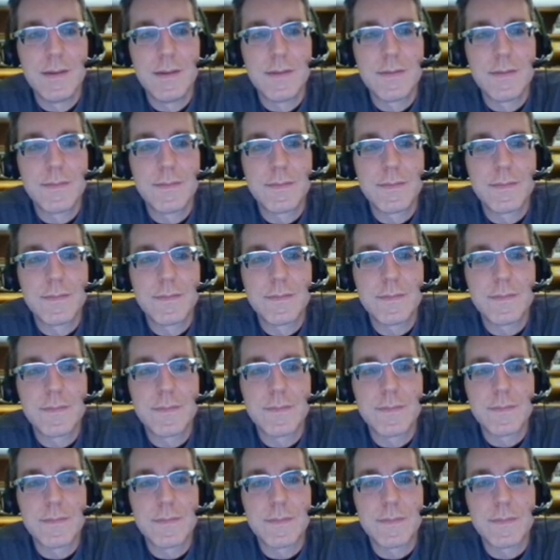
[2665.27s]

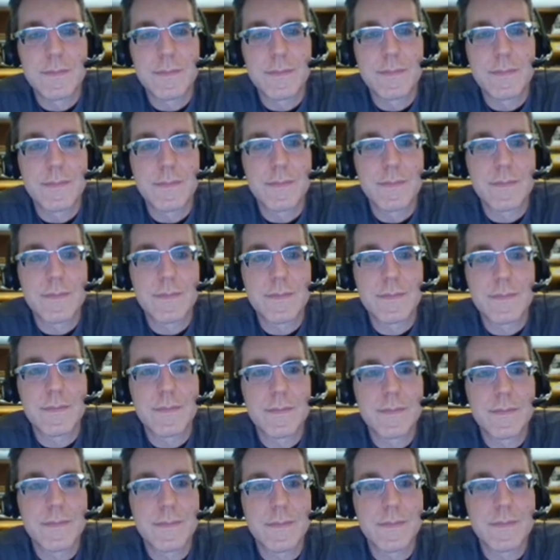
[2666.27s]

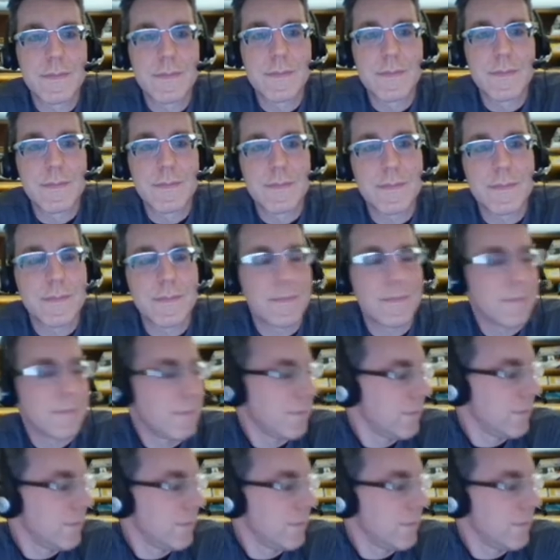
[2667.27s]
No words are spoken by the person on screen.